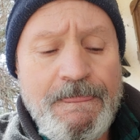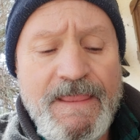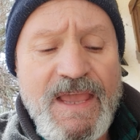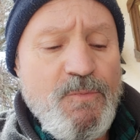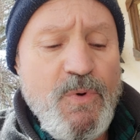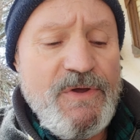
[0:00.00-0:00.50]

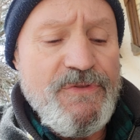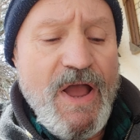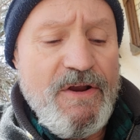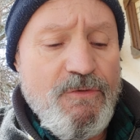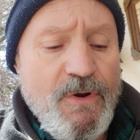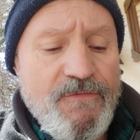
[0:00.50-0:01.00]
He will
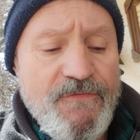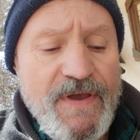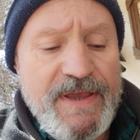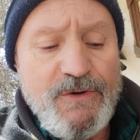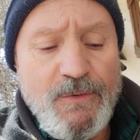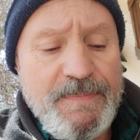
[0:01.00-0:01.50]
not grow
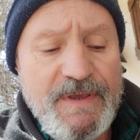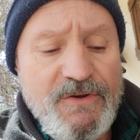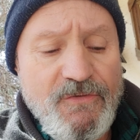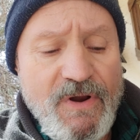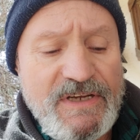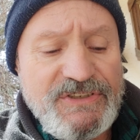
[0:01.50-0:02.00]
faint or be
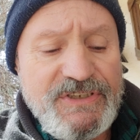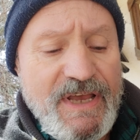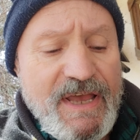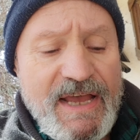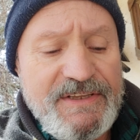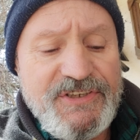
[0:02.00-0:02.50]
crushed
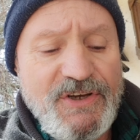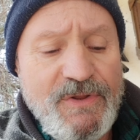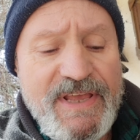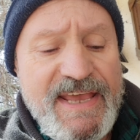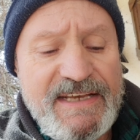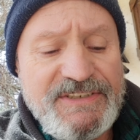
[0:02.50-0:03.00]
until
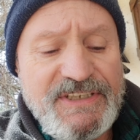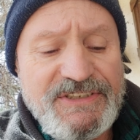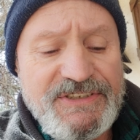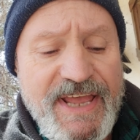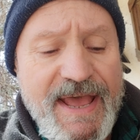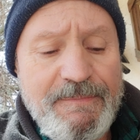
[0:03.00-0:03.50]
he has
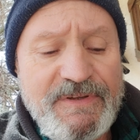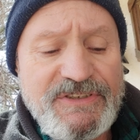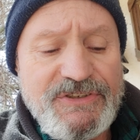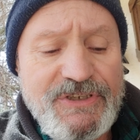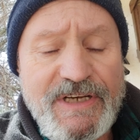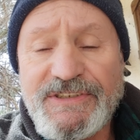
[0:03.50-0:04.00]

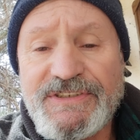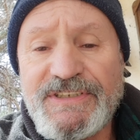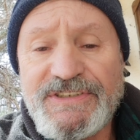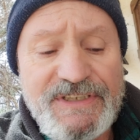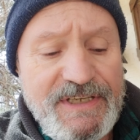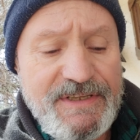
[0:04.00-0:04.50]
established
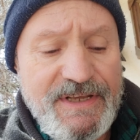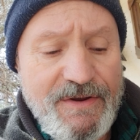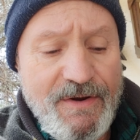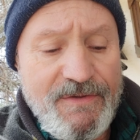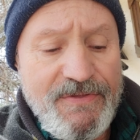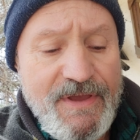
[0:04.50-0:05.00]
justice in the
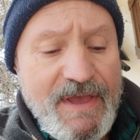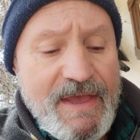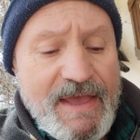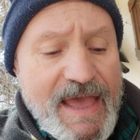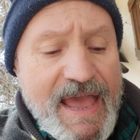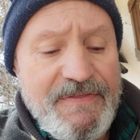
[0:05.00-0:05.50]
earth,
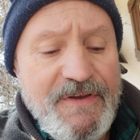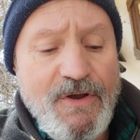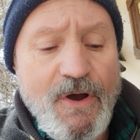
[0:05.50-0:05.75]
and the